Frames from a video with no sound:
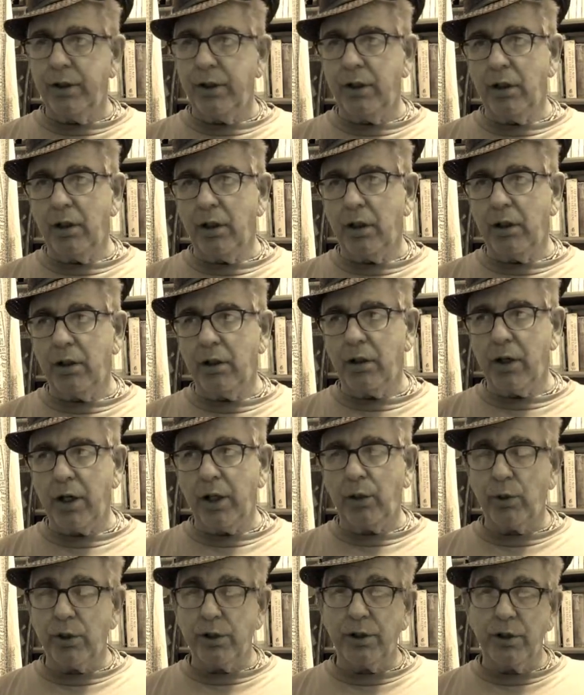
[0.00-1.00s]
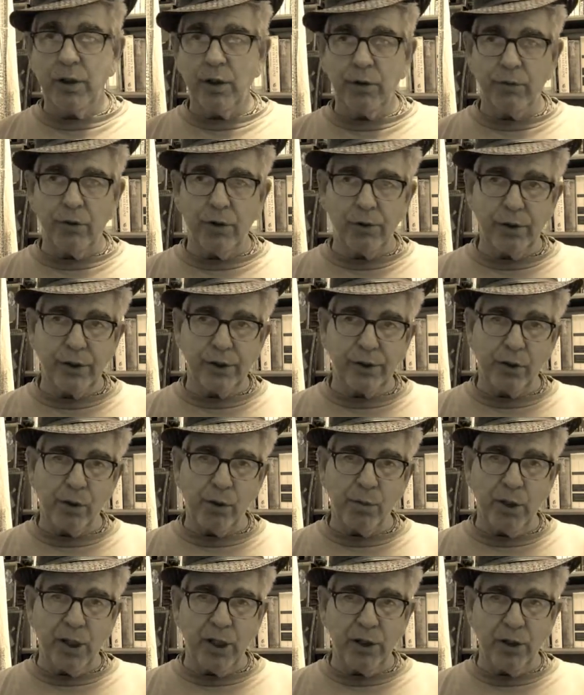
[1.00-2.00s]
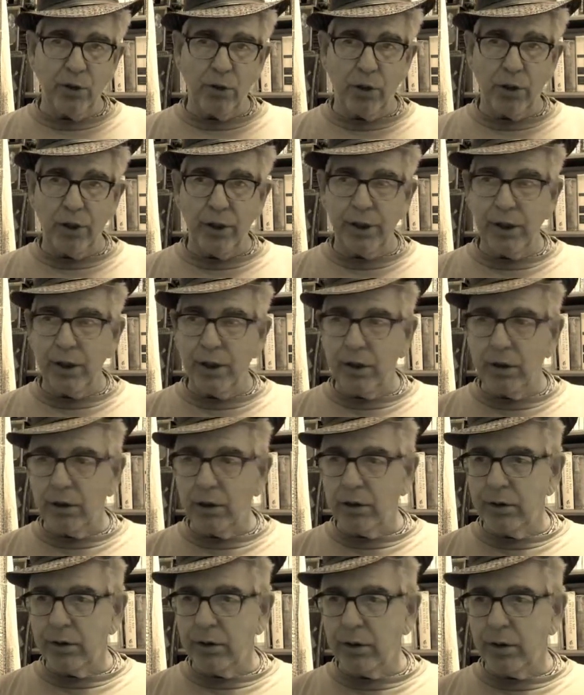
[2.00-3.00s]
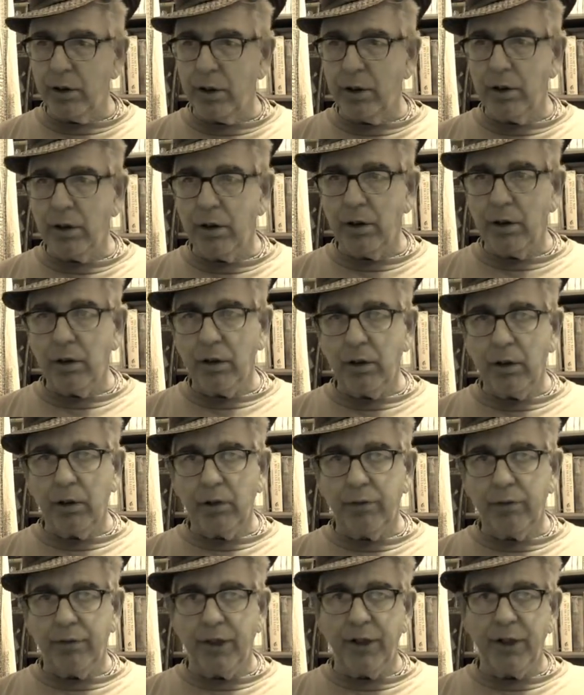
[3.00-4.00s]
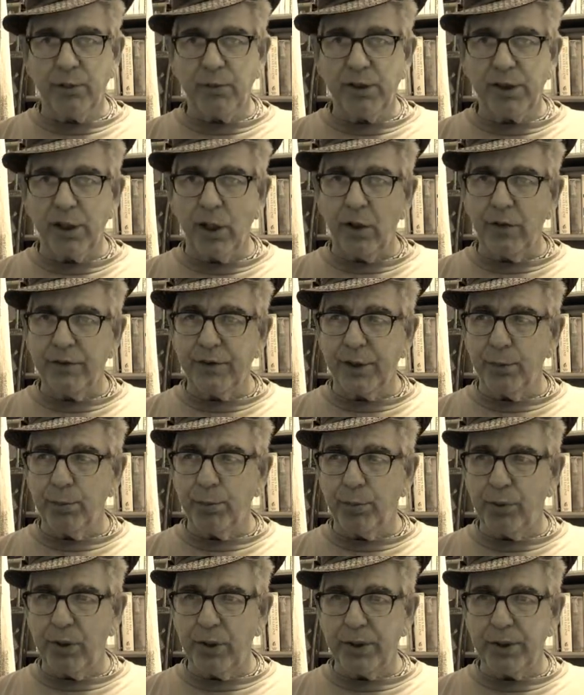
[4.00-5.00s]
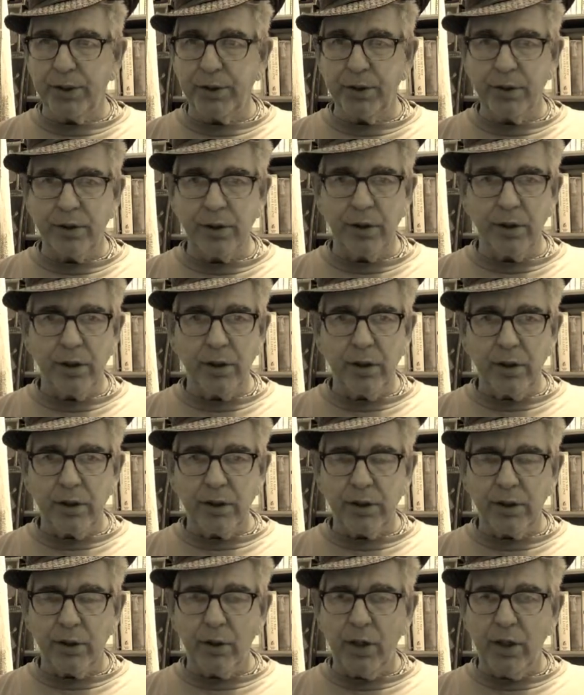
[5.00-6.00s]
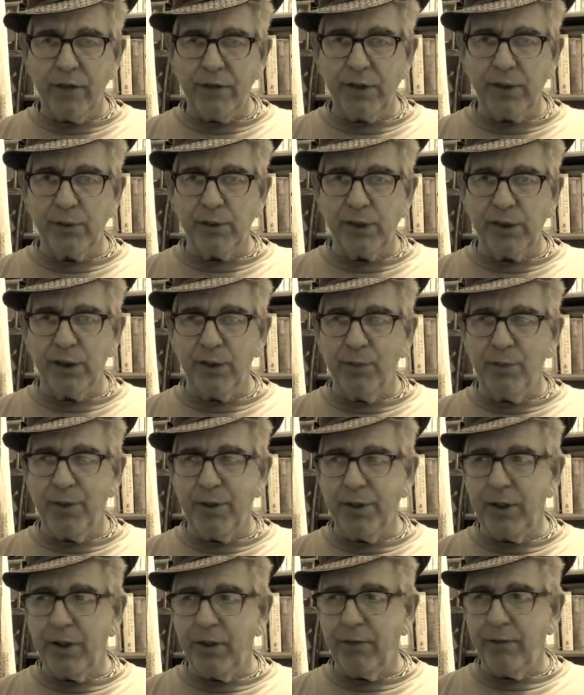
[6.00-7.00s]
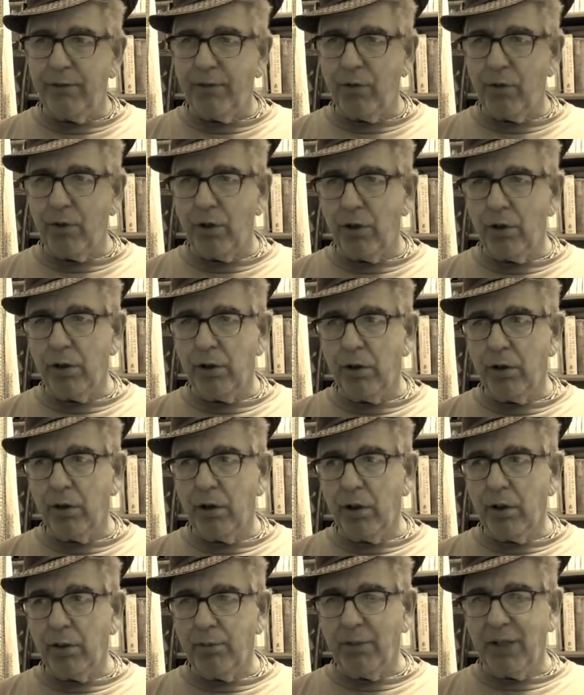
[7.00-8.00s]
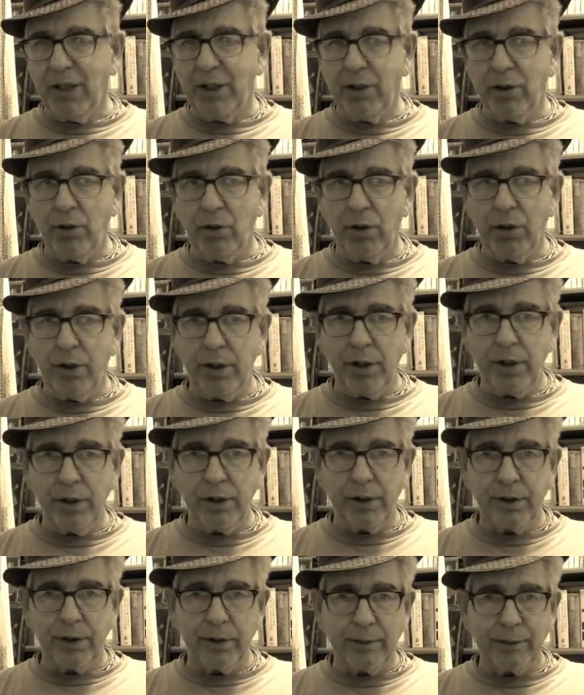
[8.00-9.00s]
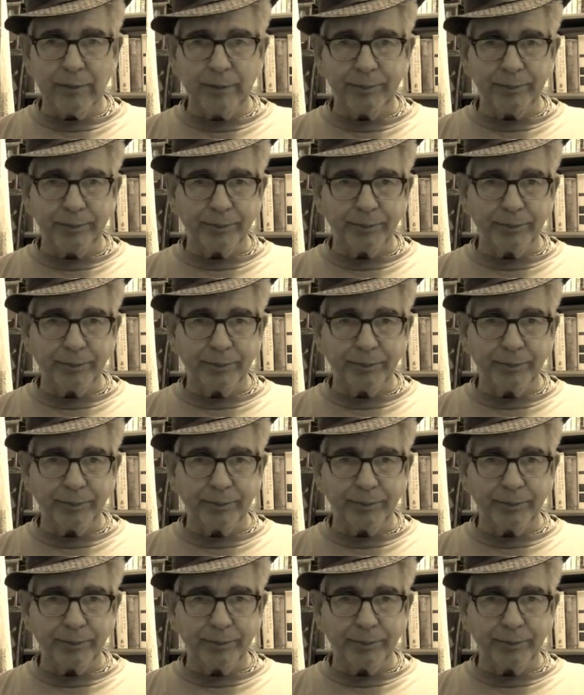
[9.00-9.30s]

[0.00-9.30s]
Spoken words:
the Hare Krishna devotees are a minority, and find themselves imprisoned. So I have some sympathy for minorities.